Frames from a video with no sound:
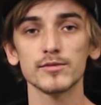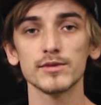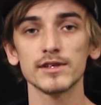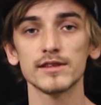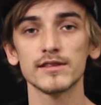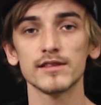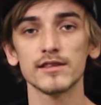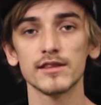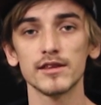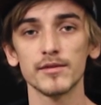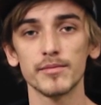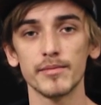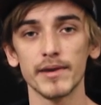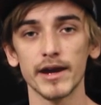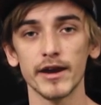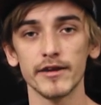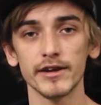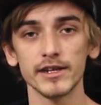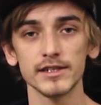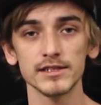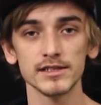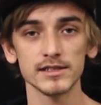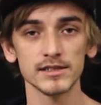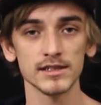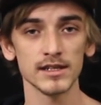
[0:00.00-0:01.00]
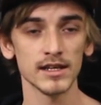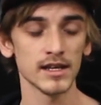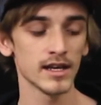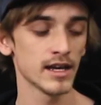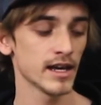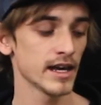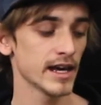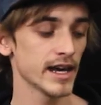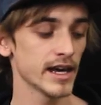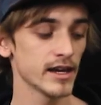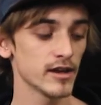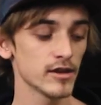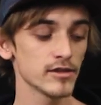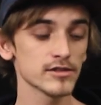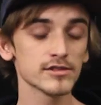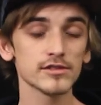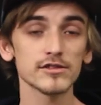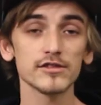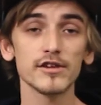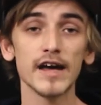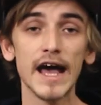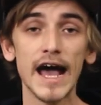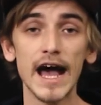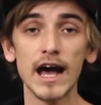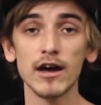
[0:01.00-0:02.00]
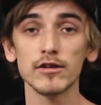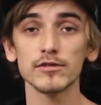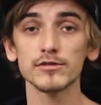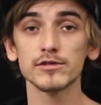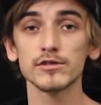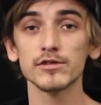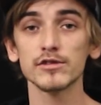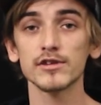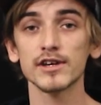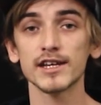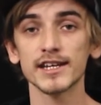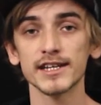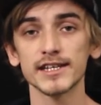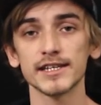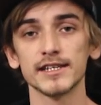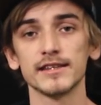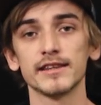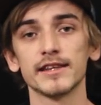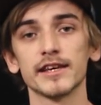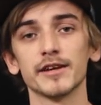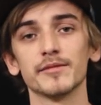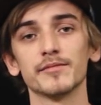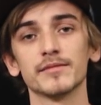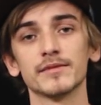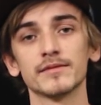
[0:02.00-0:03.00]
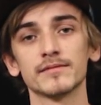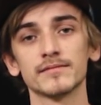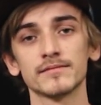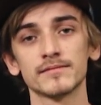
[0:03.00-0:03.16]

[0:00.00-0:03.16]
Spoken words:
with the bearings and also how to clean them.